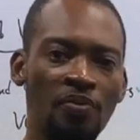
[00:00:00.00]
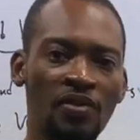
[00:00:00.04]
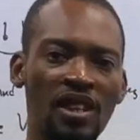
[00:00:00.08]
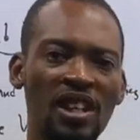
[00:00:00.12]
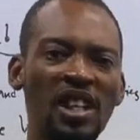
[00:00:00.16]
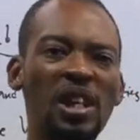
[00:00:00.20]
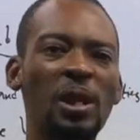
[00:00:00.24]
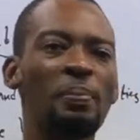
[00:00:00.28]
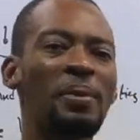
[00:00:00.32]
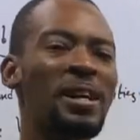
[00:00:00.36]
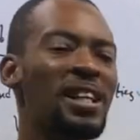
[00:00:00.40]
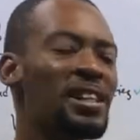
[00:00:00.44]
It
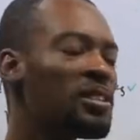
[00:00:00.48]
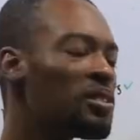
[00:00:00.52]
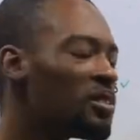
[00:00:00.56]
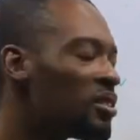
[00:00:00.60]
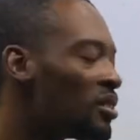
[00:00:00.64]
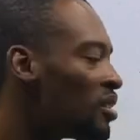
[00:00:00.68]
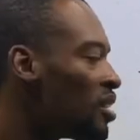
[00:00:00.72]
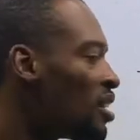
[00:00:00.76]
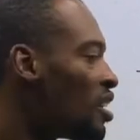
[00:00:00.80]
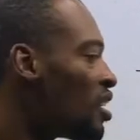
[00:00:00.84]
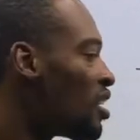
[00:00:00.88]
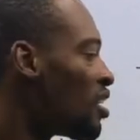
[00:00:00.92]
depends
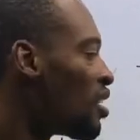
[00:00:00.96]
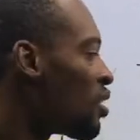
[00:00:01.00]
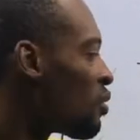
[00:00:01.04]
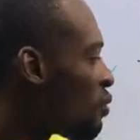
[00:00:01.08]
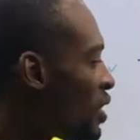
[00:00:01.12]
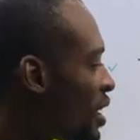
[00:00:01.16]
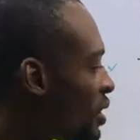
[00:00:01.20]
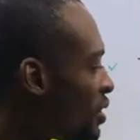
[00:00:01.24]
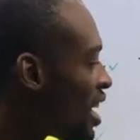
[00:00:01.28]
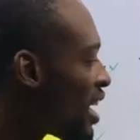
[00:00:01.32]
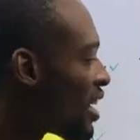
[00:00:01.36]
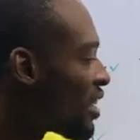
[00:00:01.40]
on
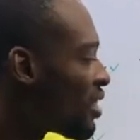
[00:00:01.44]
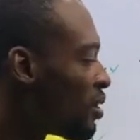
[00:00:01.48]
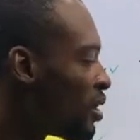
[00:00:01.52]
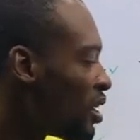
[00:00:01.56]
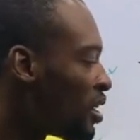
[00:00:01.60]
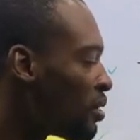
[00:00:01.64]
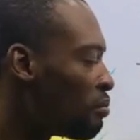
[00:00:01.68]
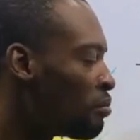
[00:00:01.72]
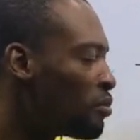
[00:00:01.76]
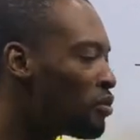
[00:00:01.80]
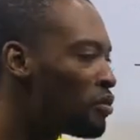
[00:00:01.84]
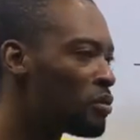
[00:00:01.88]
where you are,
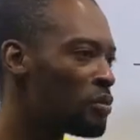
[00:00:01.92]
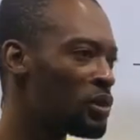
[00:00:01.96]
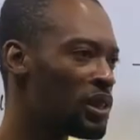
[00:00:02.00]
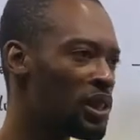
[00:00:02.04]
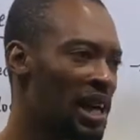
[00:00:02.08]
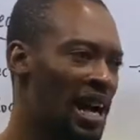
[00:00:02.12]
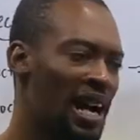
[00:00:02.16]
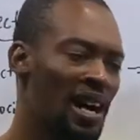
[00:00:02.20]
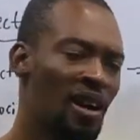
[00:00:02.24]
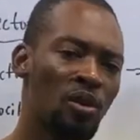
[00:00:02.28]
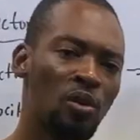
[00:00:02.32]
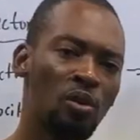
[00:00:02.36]
the
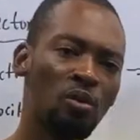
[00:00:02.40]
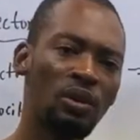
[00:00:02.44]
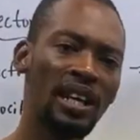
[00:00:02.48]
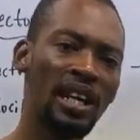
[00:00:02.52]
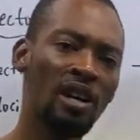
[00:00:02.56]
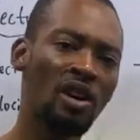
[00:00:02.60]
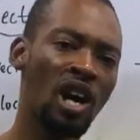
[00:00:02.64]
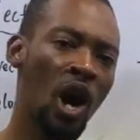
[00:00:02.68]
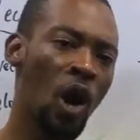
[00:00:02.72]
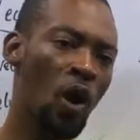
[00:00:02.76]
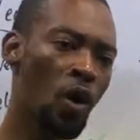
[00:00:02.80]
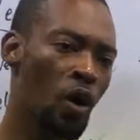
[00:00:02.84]
angle, whether
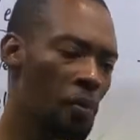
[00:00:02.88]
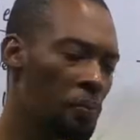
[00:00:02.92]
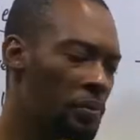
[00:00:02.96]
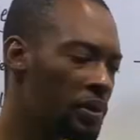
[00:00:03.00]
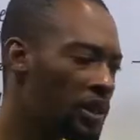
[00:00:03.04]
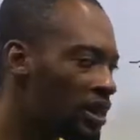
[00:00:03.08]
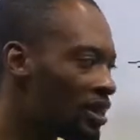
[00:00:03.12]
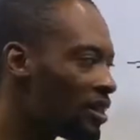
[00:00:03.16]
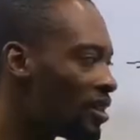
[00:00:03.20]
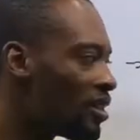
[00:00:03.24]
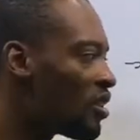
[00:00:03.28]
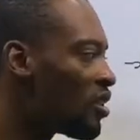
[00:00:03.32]
you are
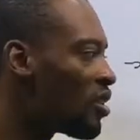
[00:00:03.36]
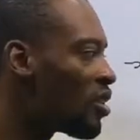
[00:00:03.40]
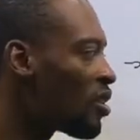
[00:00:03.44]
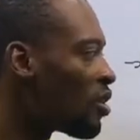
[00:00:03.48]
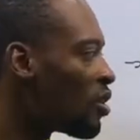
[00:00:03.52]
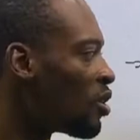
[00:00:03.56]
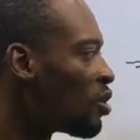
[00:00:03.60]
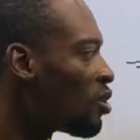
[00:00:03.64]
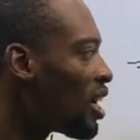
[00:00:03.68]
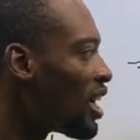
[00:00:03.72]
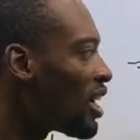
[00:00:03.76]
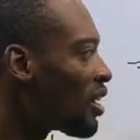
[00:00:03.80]
opening
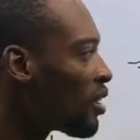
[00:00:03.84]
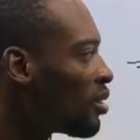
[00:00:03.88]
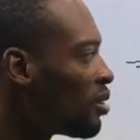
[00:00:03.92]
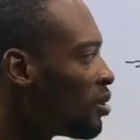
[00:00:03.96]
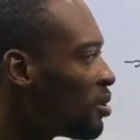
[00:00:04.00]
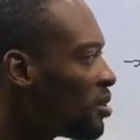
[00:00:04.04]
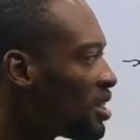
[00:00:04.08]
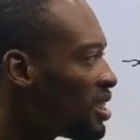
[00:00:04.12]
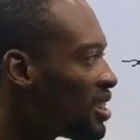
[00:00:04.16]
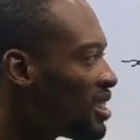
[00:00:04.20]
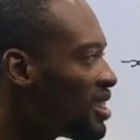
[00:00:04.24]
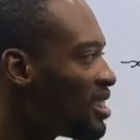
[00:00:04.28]
or you are
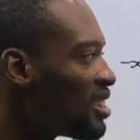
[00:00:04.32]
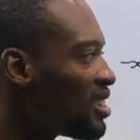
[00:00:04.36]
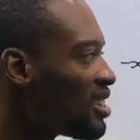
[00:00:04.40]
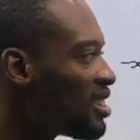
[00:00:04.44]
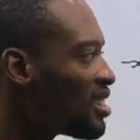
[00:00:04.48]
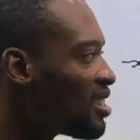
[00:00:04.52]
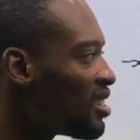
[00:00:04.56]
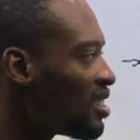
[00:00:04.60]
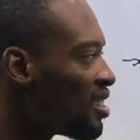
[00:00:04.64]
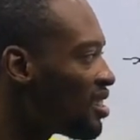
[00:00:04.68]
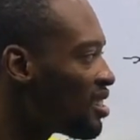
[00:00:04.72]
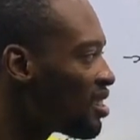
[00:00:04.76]
closing
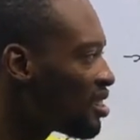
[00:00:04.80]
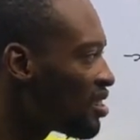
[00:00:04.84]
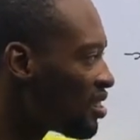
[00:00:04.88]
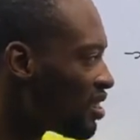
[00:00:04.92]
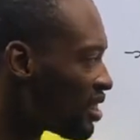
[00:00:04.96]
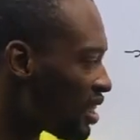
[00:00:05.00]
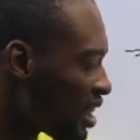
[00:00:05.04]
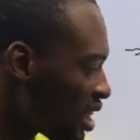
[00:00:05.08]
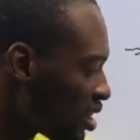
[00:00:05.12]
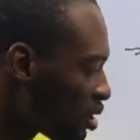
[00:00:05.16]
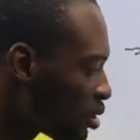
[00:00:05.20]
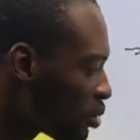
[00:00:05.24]

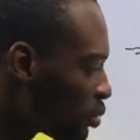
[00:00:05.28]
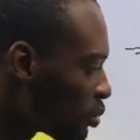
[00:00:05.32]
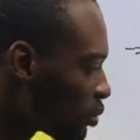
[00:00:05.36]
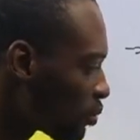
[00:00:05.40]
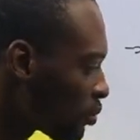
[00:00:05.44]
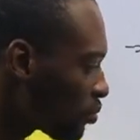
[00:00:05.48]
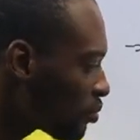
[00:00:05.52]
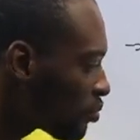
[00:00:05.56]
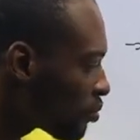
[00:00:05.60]
the angle.